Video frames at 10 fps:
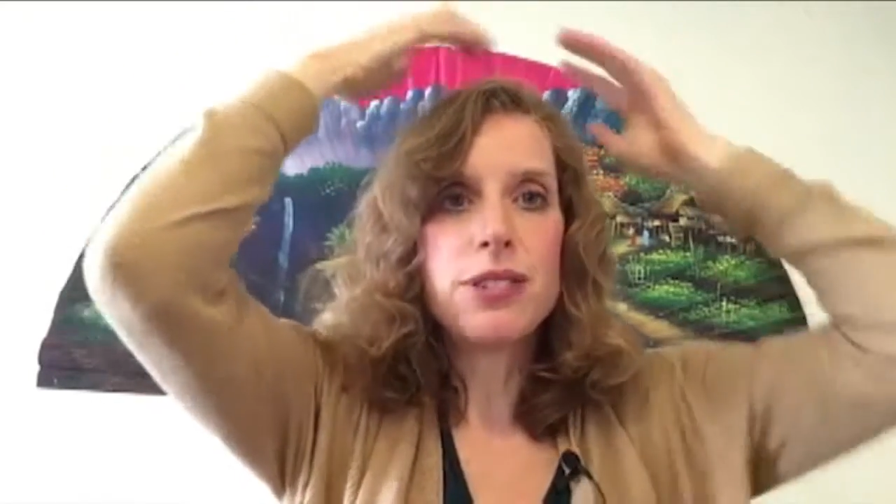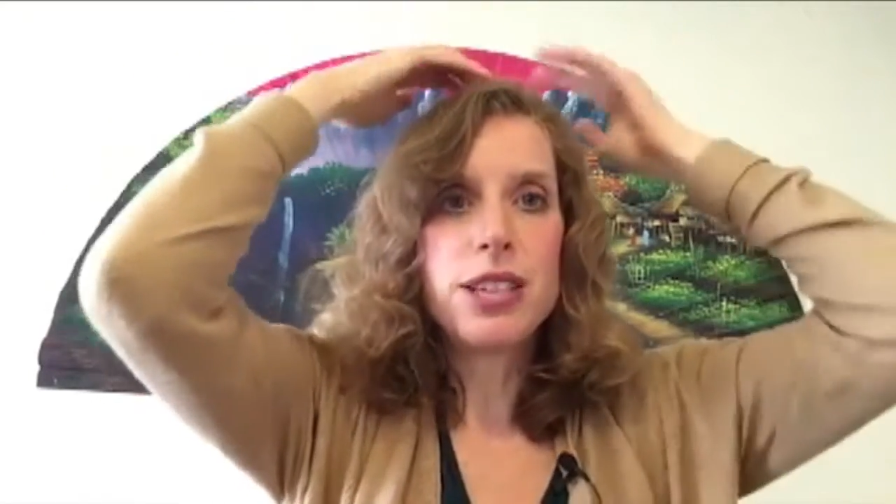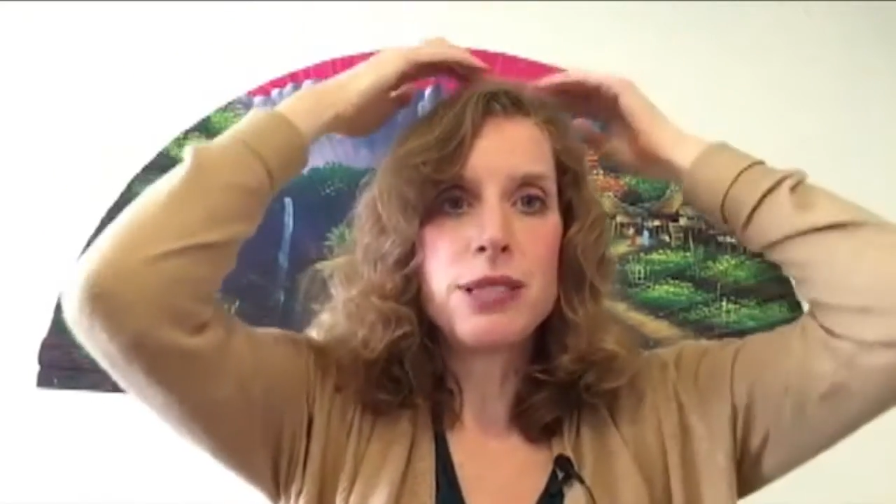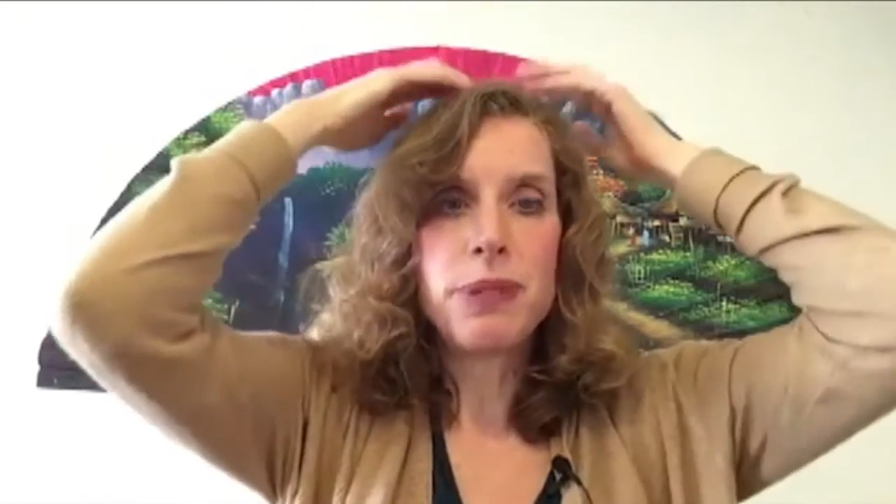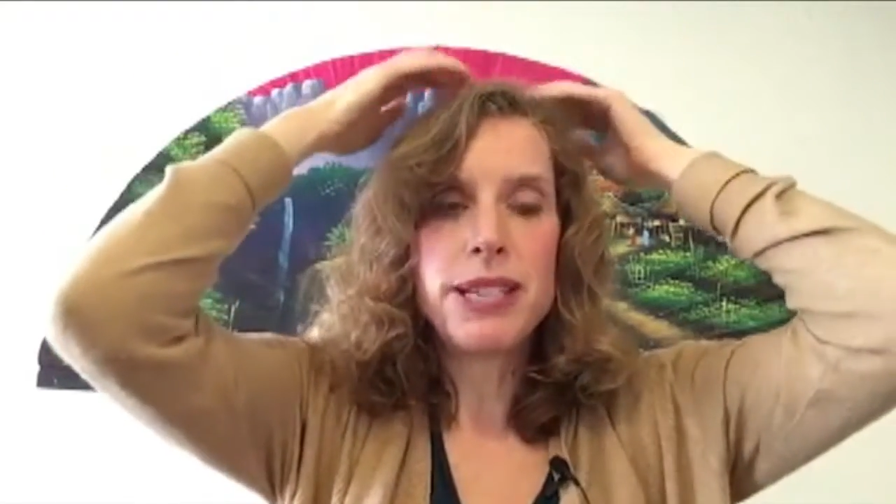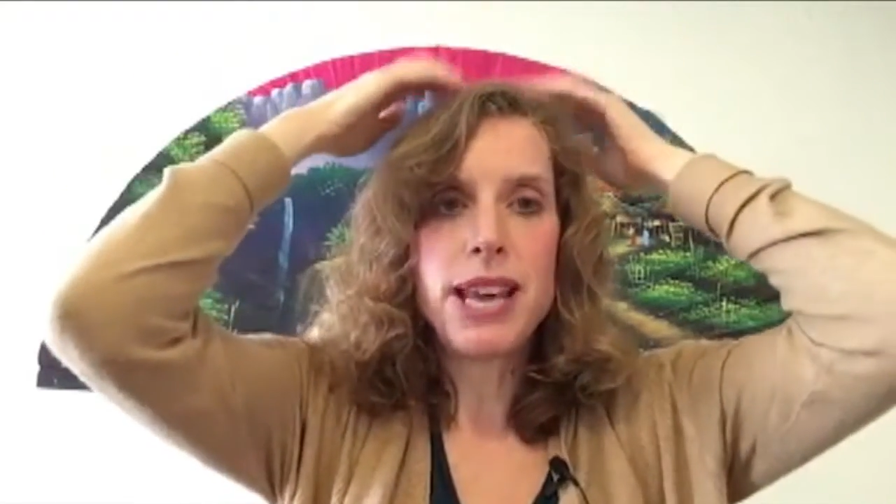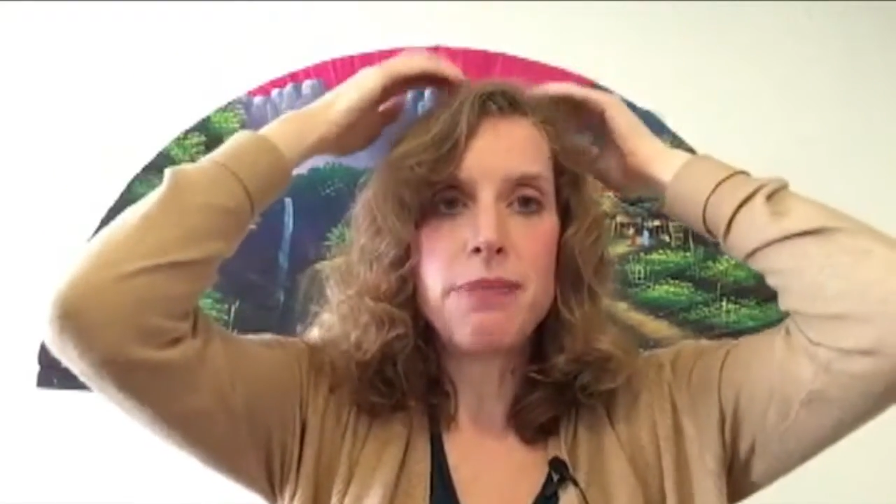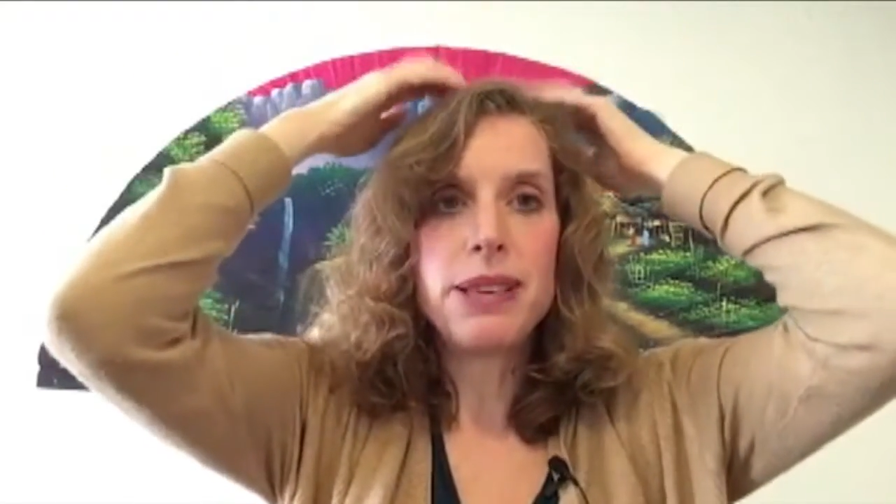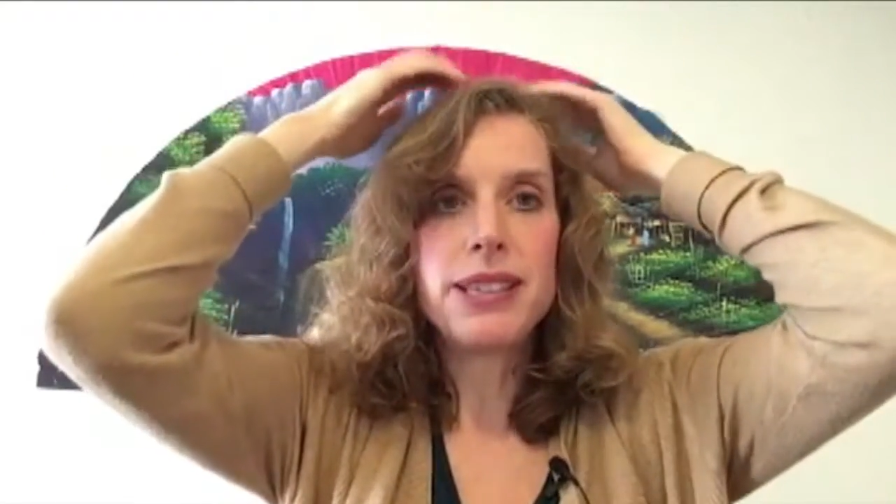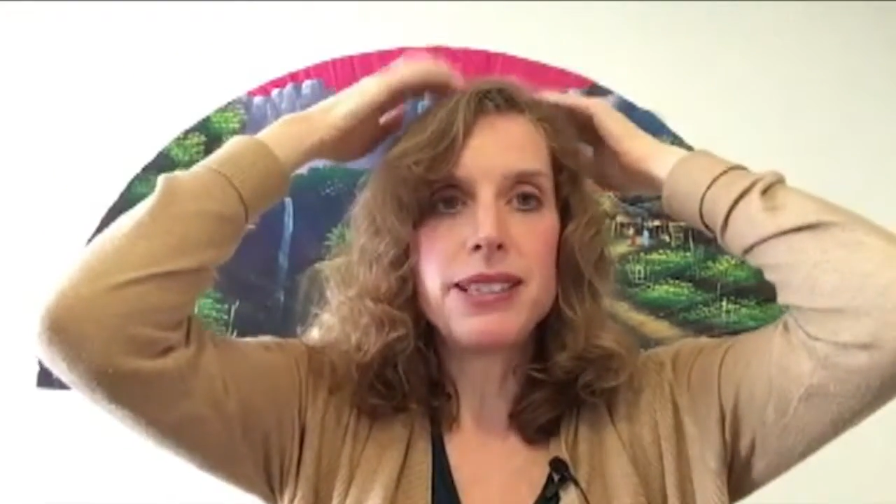Just by
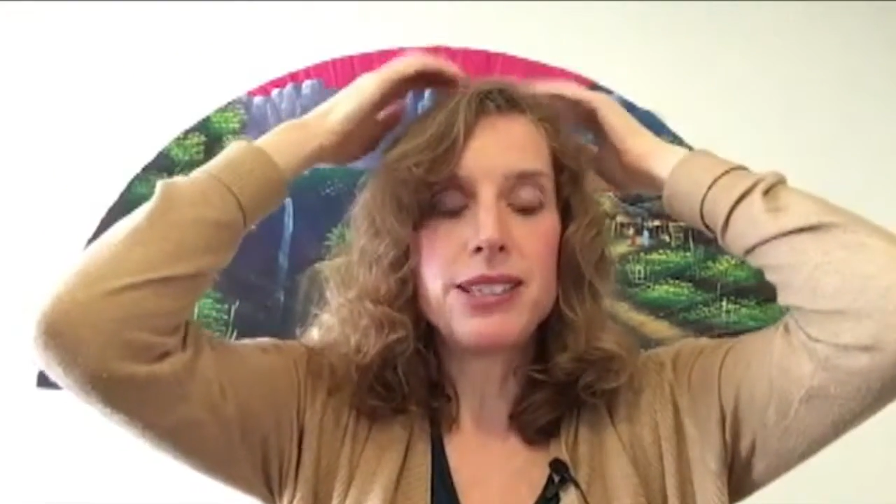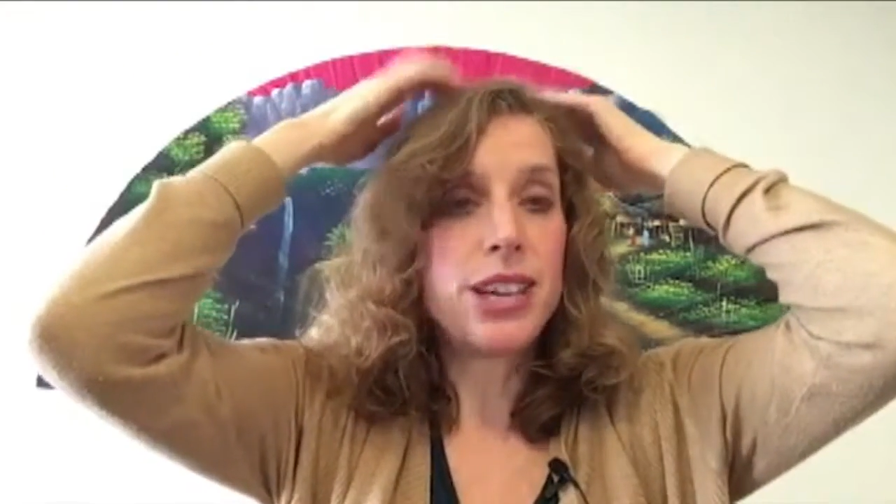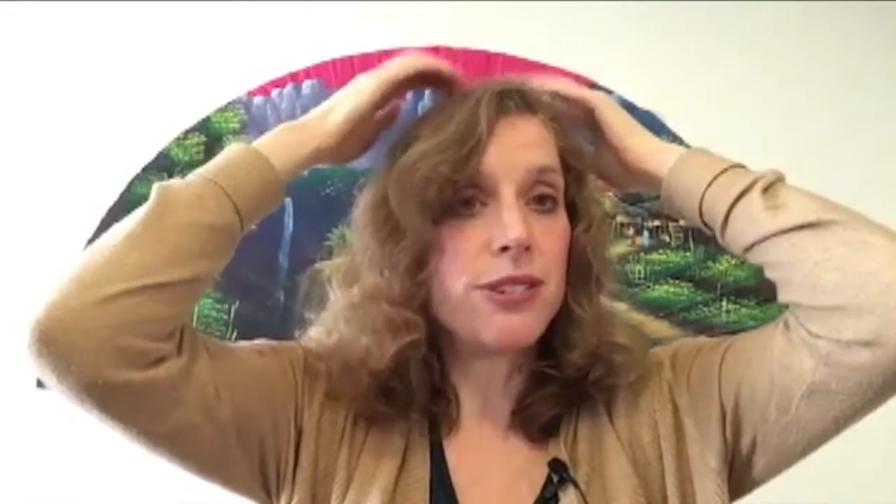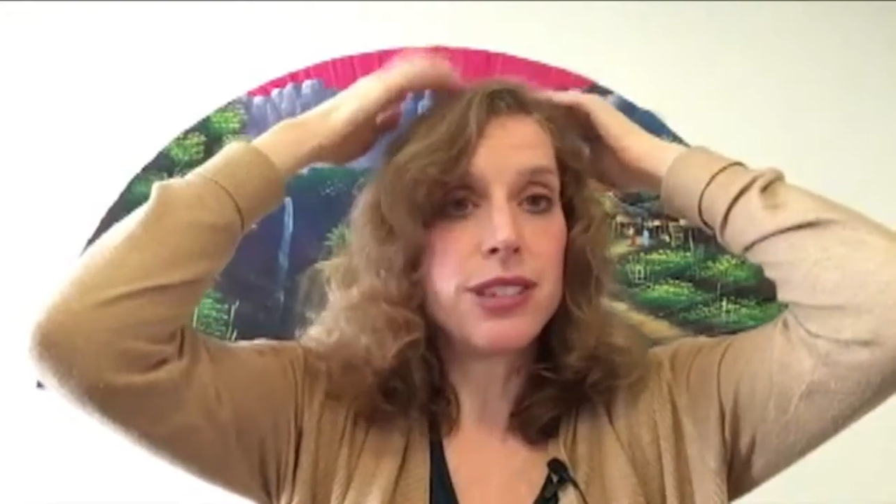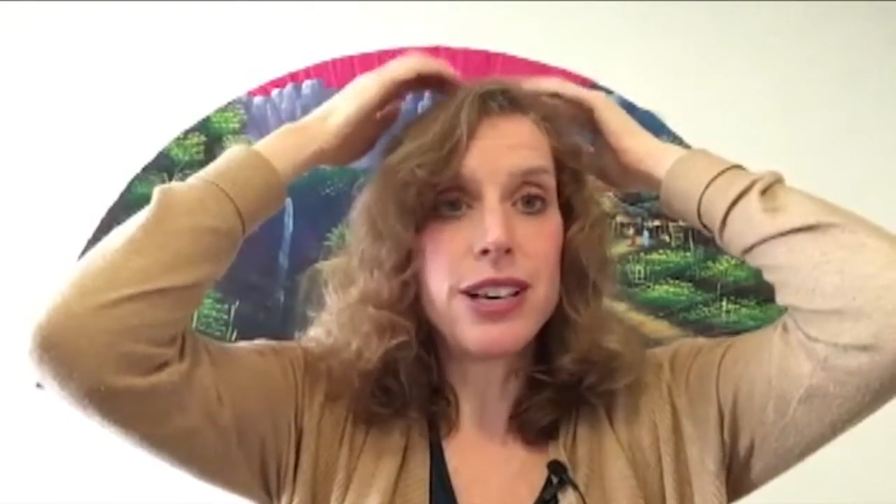tapping in this general